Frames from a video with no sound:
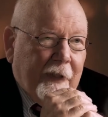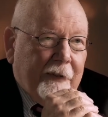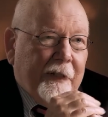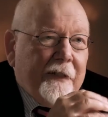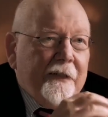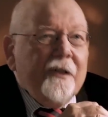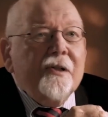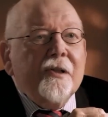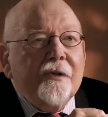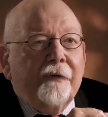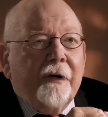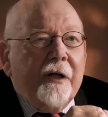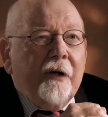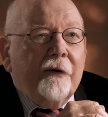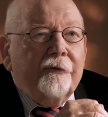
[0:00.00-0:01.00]
then this is
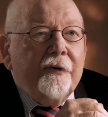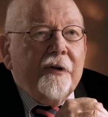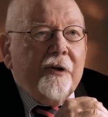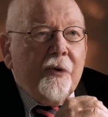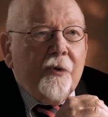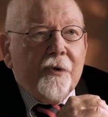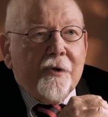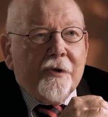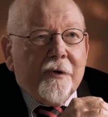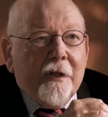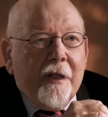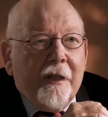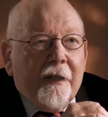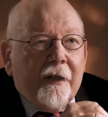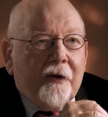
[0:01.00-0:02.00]
very often
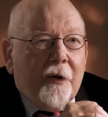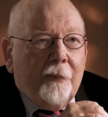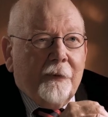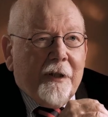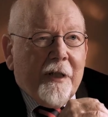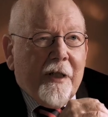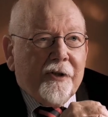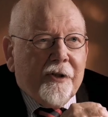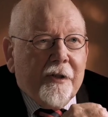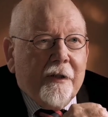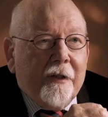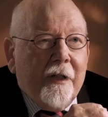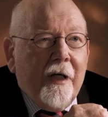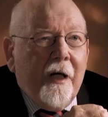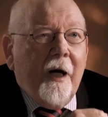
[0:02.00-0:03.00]
used in
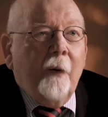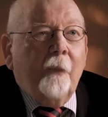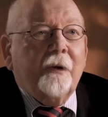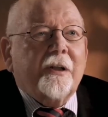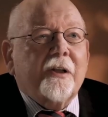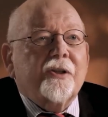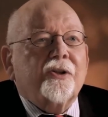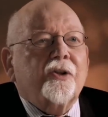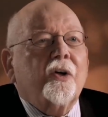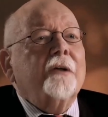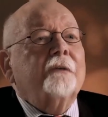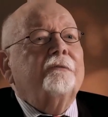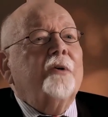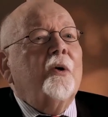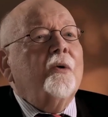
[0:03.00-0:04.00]
combination with a
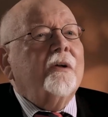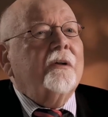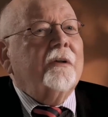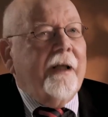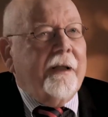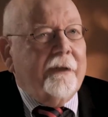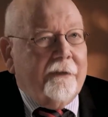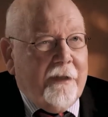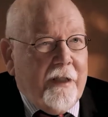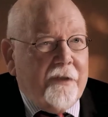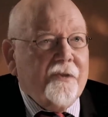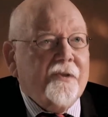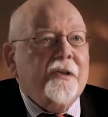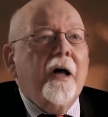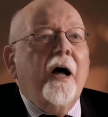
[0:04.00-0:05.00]
short focal length
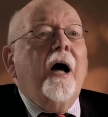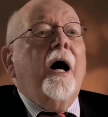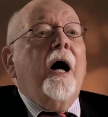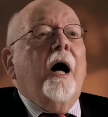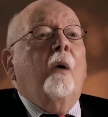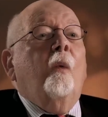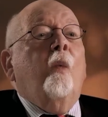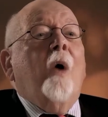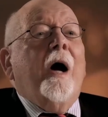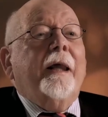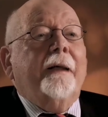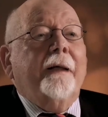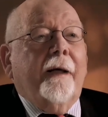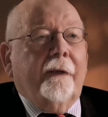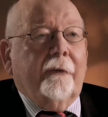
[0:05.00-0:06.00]
lens, a
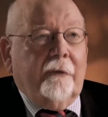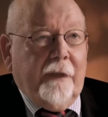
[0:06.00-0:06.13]
wide angle